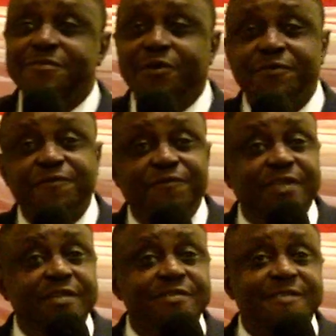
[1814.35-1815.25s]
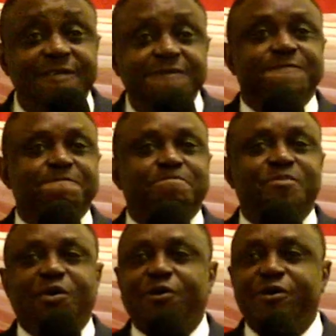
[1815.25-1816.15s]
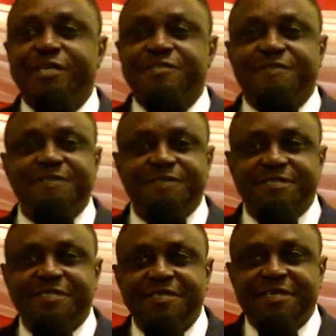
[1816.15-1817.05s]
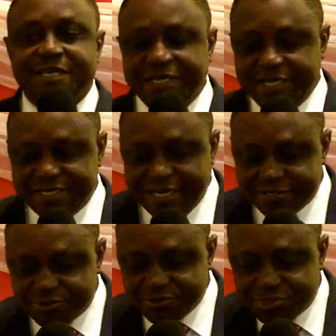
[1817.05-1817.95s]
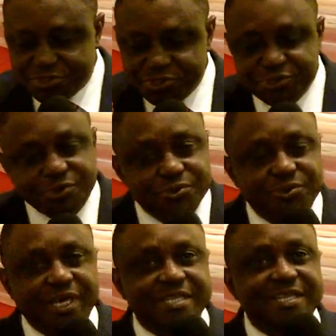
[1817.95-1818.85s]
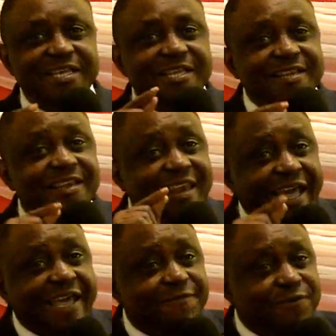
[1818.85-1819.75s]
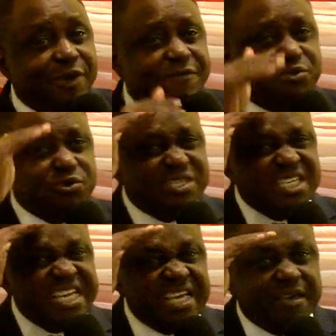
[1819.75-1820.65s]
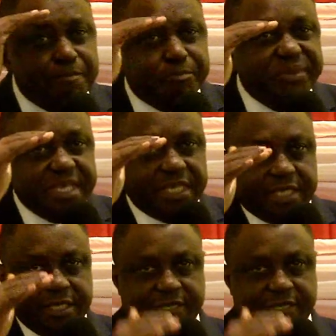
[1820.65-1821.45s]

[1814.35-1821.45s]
got filled, the oil ceased. That's to show you that in life you have to think big.